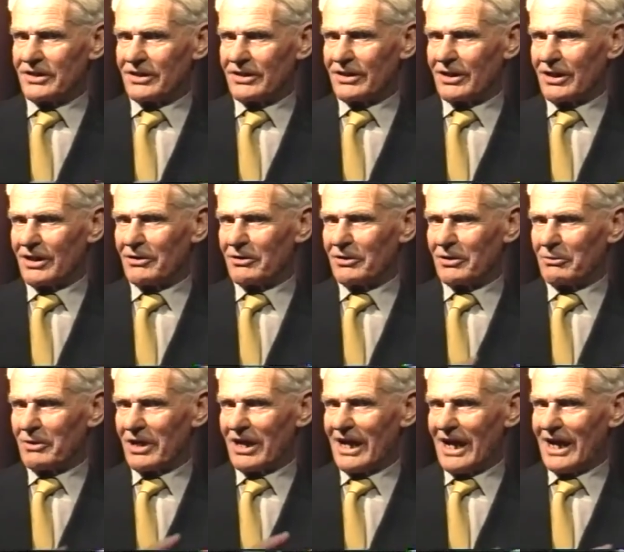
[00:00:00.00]
to go the
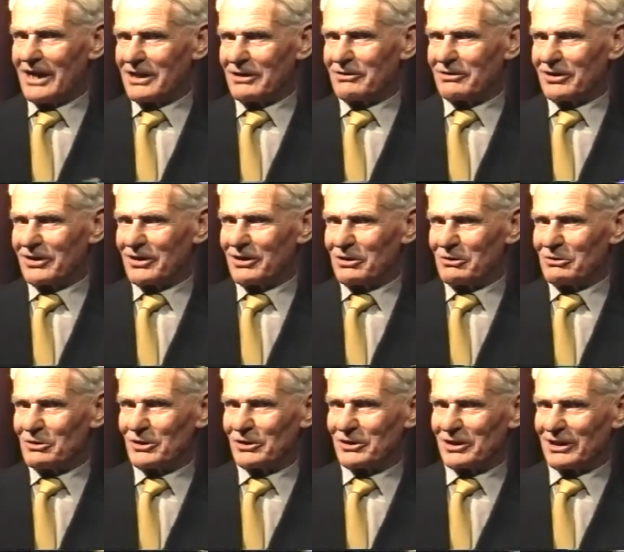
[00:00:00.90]
way I don't think you
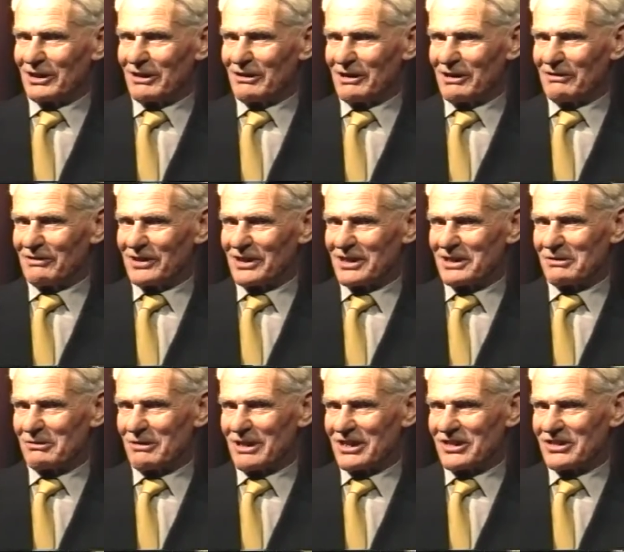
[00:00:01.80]
ought to go over this
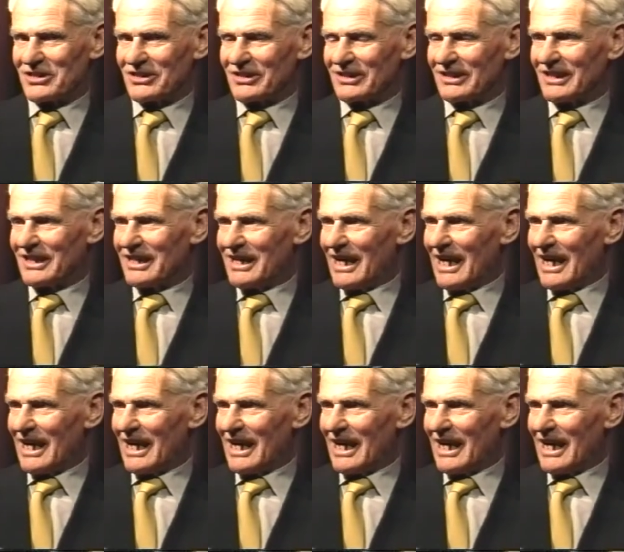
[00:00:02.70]
question,